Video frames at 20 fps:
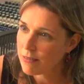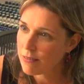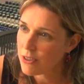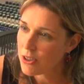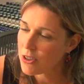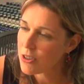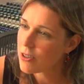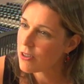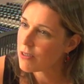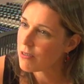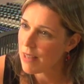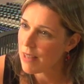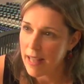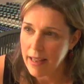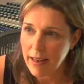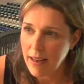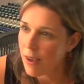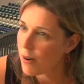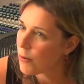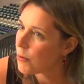Just
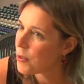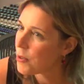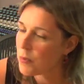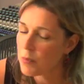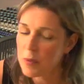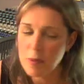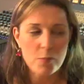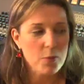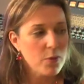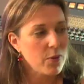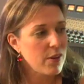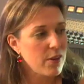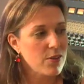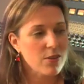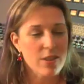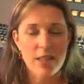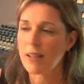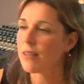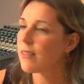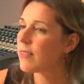hang out with the people that are
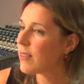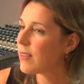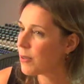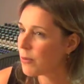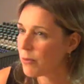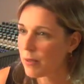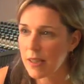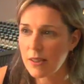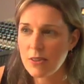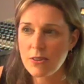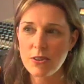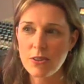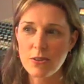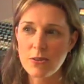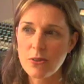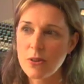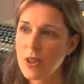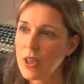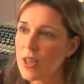talented around you,